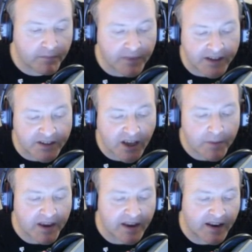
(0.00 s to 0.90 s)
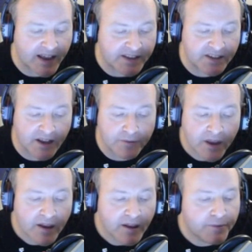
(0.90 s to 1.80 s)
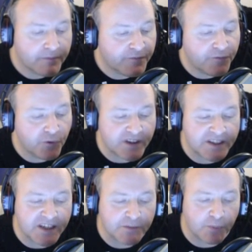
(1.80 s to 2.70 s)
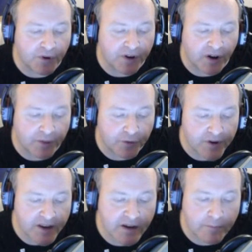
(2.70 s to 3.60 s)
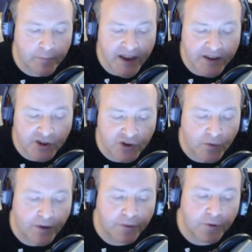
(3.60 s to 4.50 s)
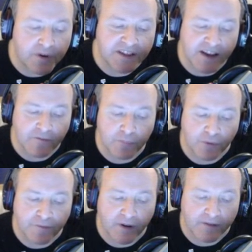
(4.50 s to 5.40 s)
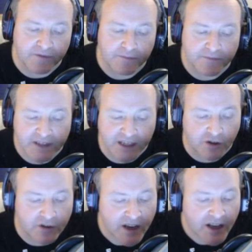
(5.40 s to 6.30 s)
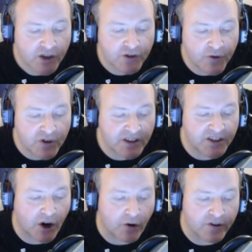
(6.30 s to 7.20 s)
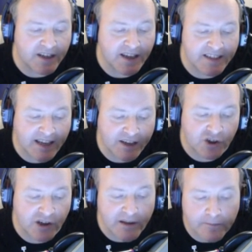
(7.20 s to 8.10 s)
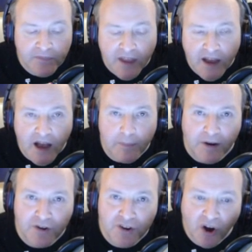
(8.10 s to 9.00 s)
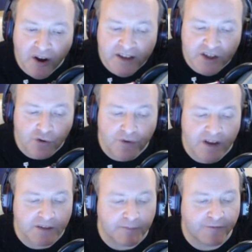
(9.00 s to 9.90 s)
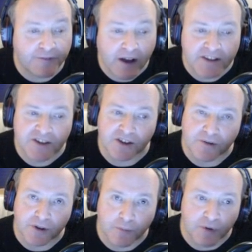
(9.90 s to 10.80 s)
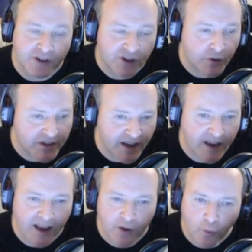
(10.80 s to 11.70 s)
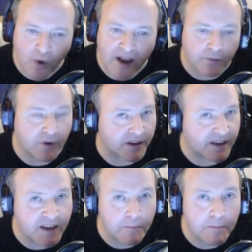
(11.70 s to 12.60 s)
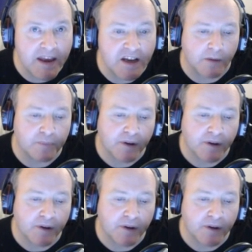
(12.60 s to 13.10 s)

It's coming in at 46.93 compared to 37.56. So traversing the turret is actually about 9 degrees faster than the Brit. So it, in a way, well, it can make up